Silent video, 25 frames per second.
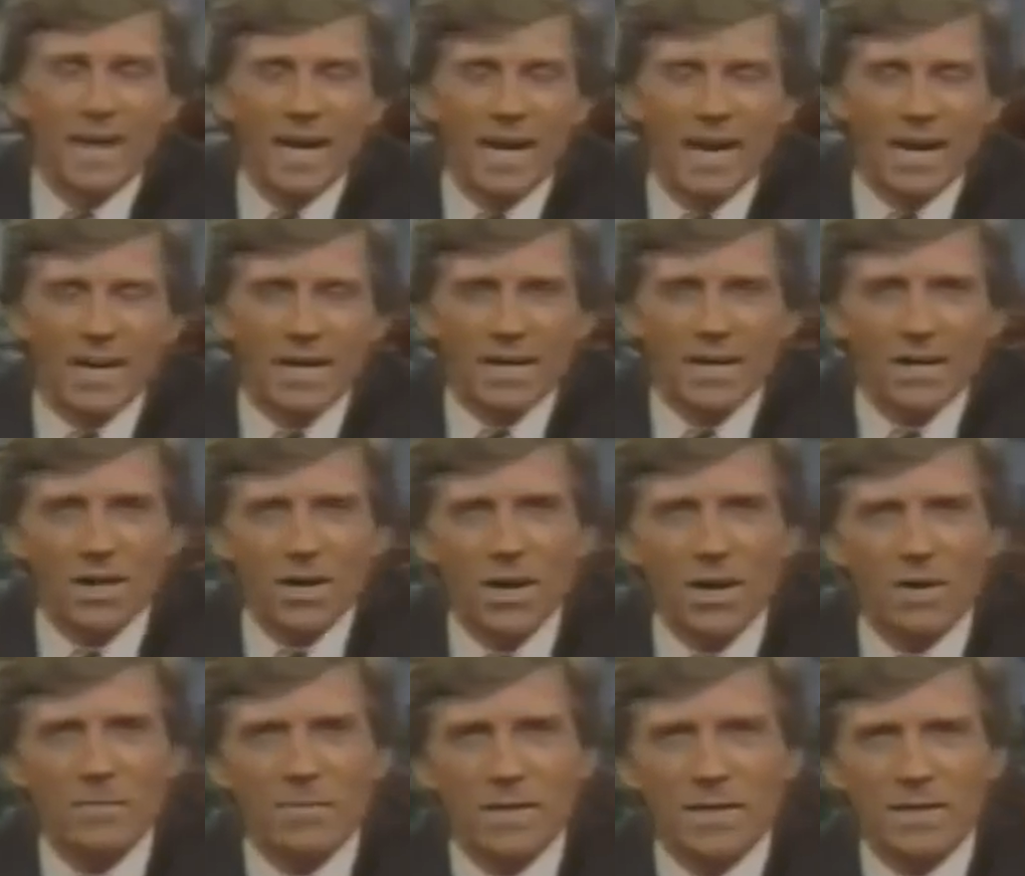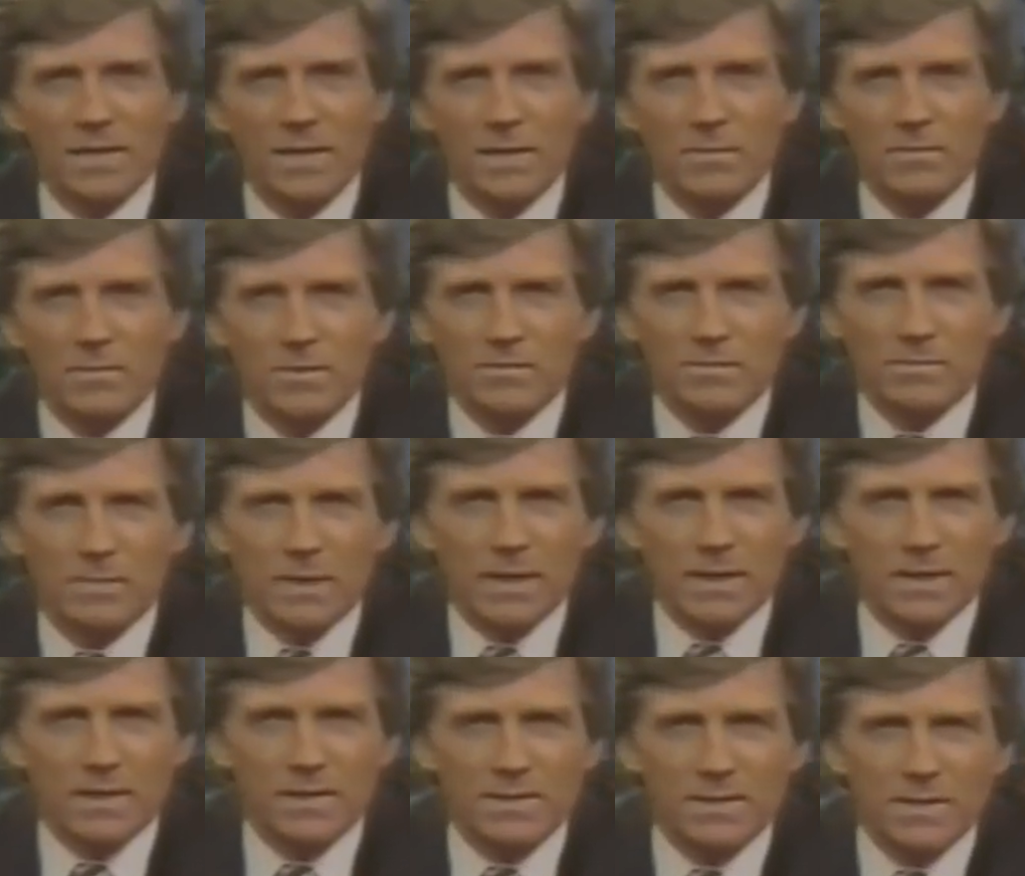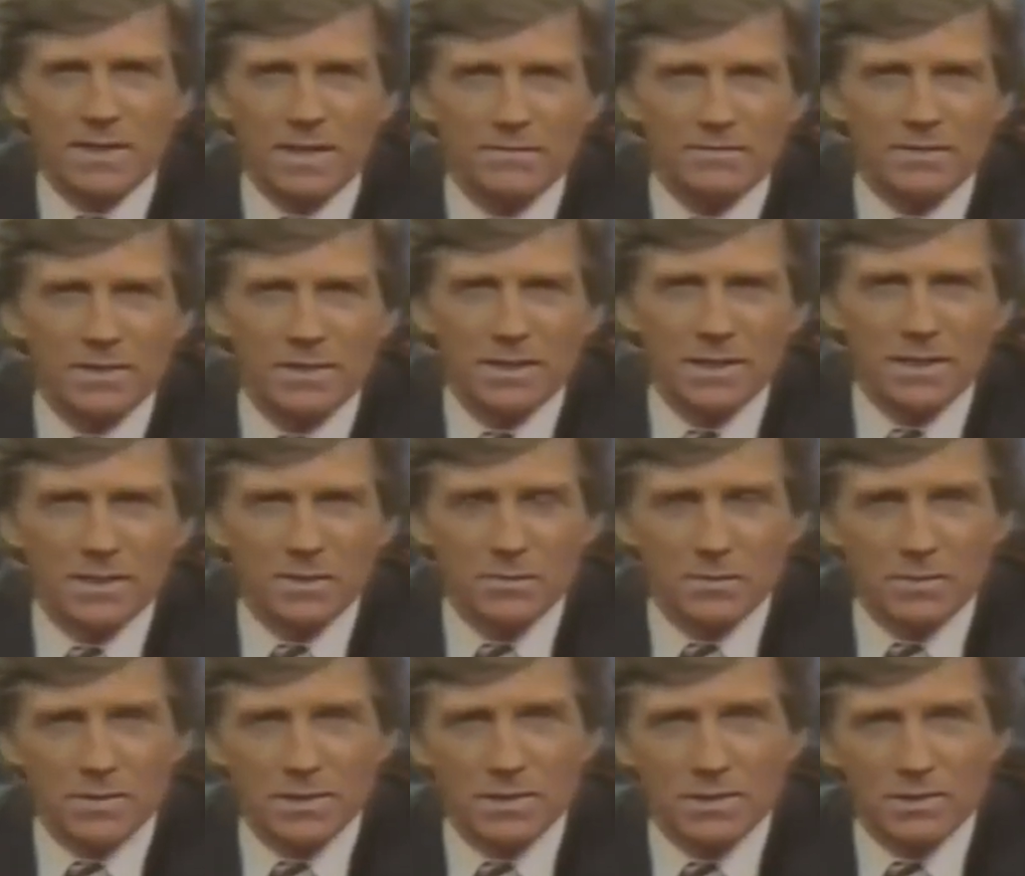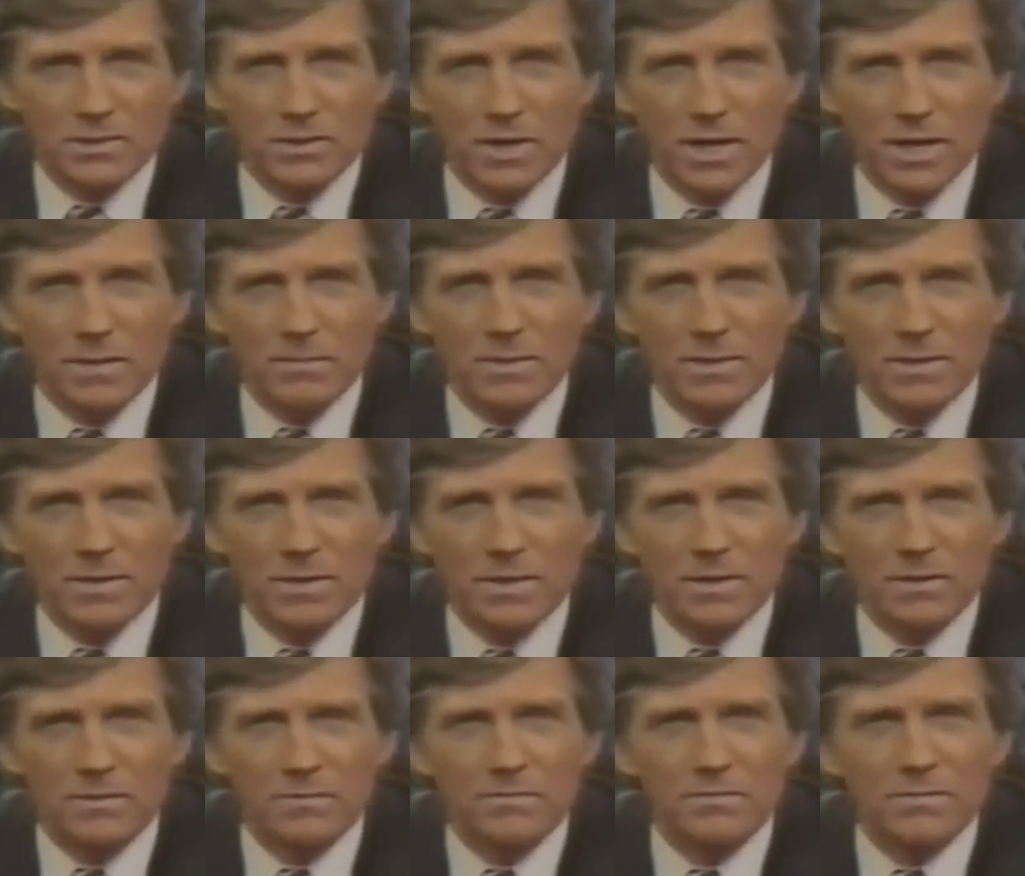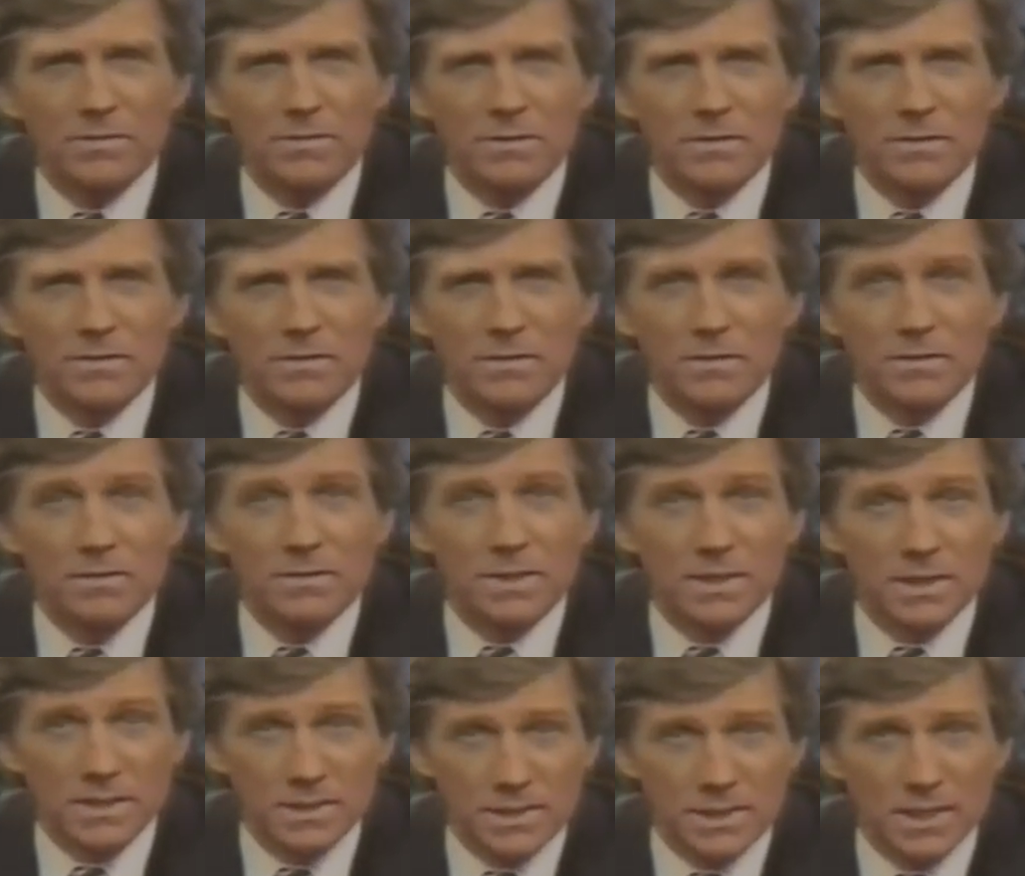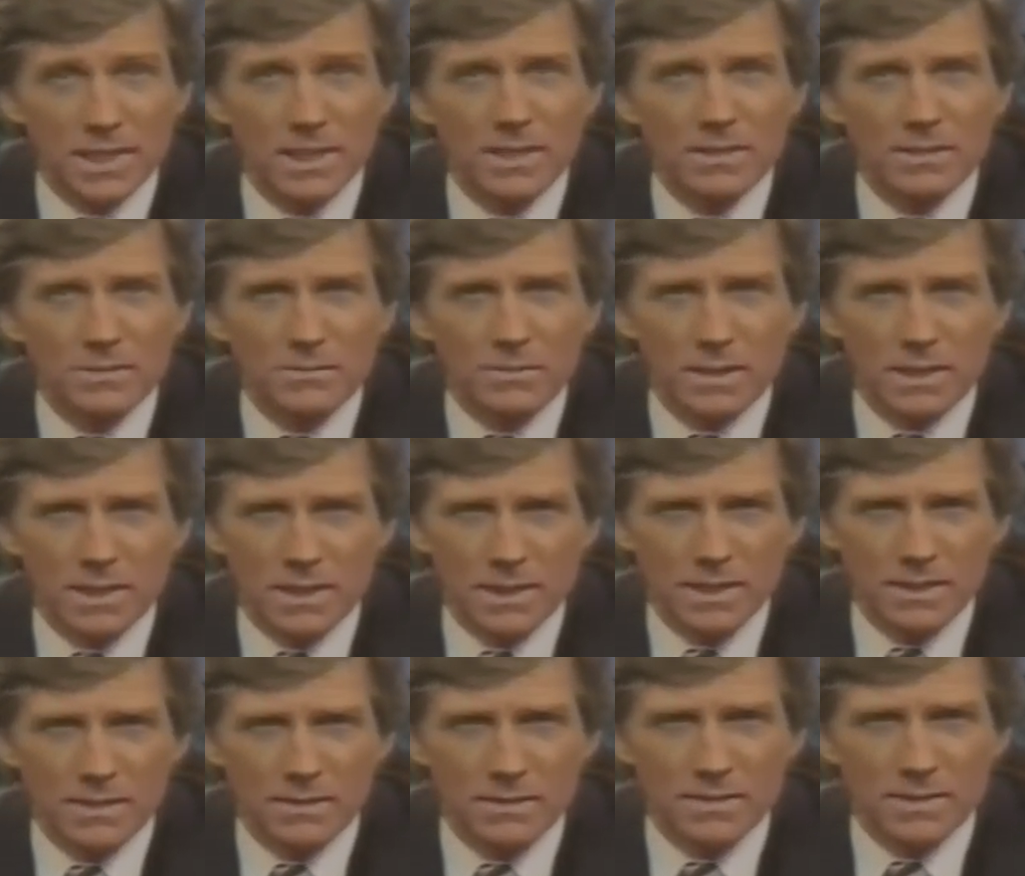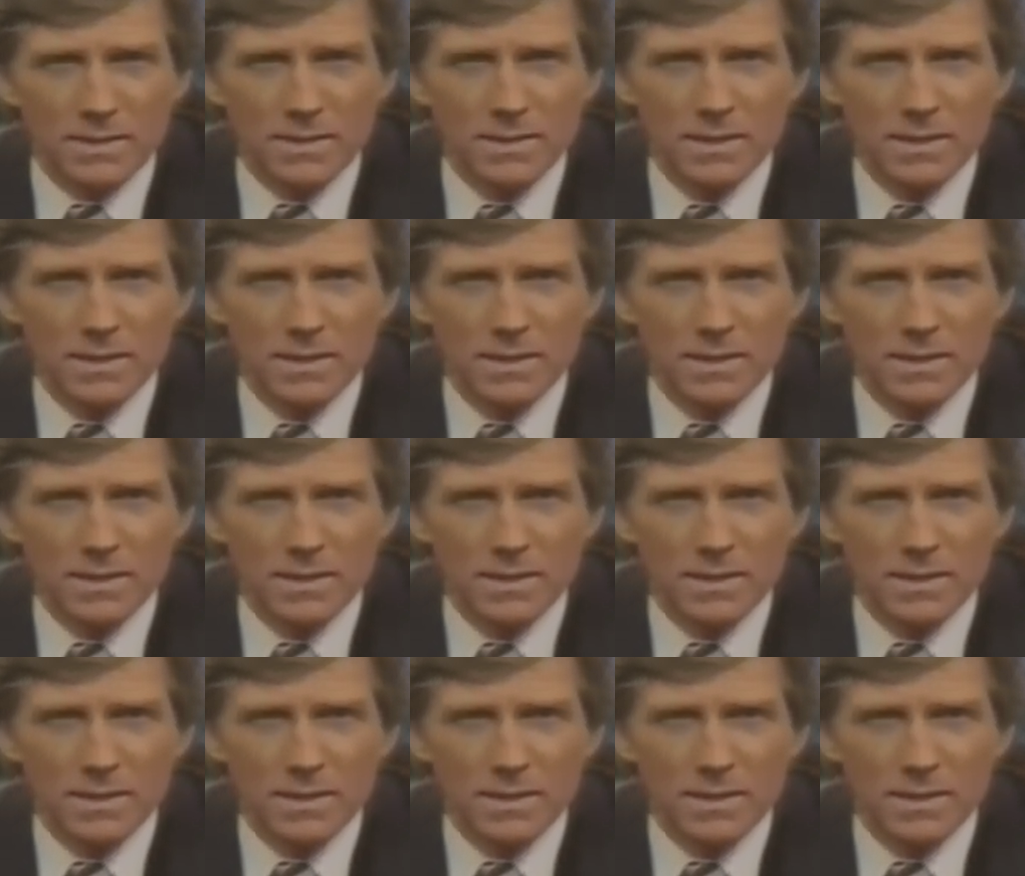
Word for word: An alarming number of parents have to deal with the trauma of losing a child to a cult.